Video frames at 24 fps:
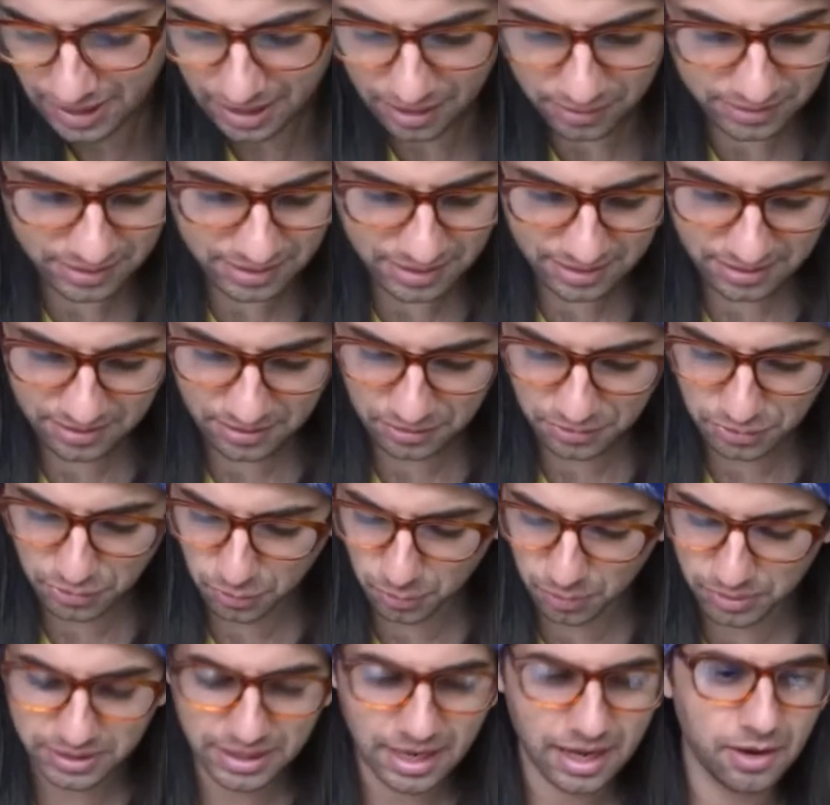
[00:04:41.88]
So now
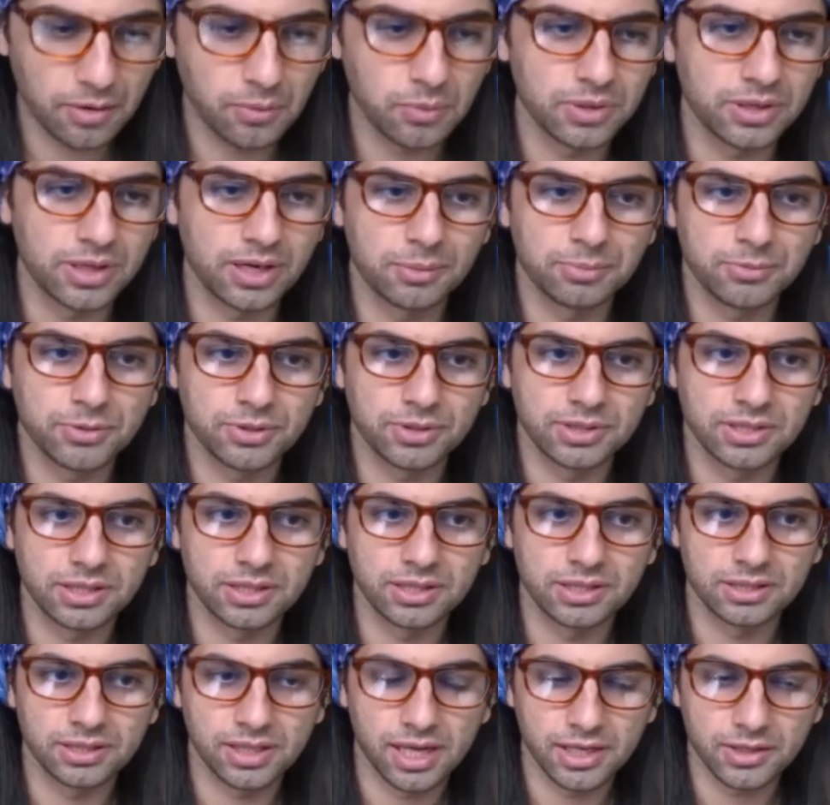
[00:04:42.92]
this, so we're now we're up to
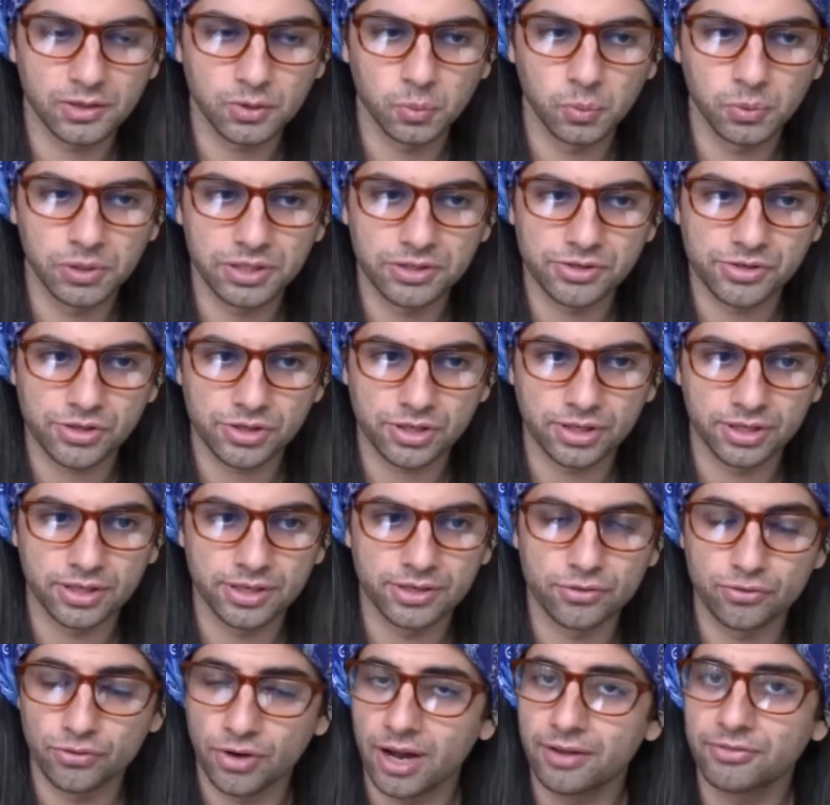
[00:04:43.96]
the uh, Night Witch
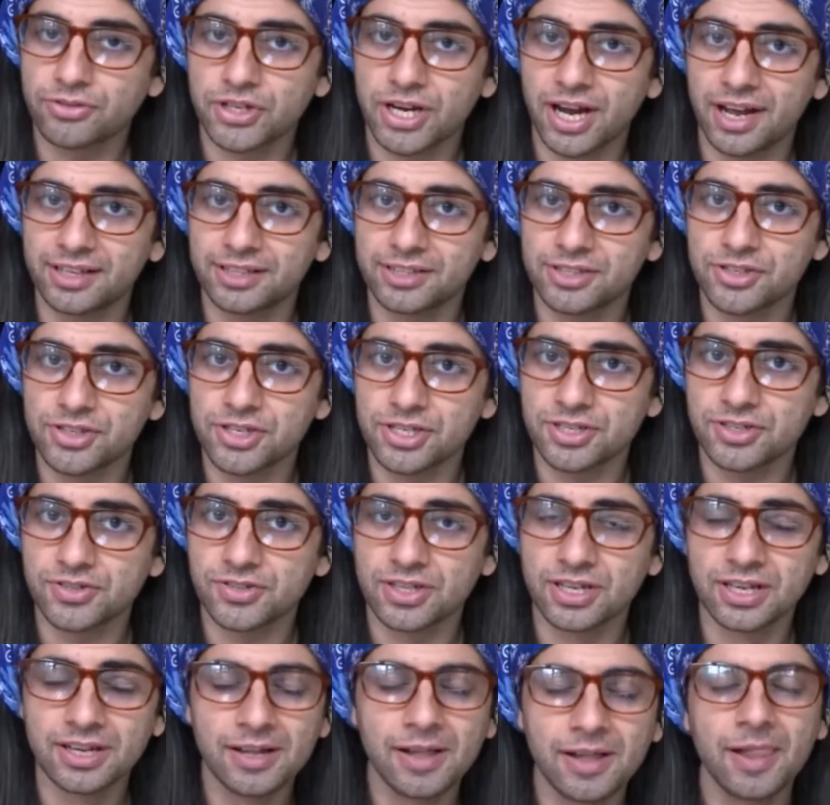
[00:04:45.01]
uh, draft
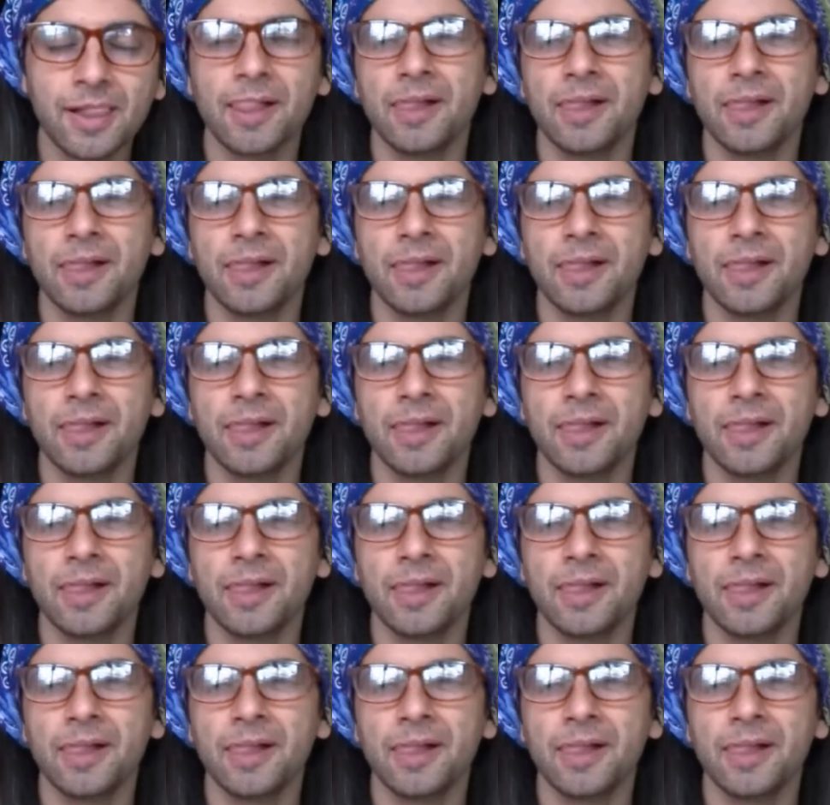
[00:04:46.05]
challenges.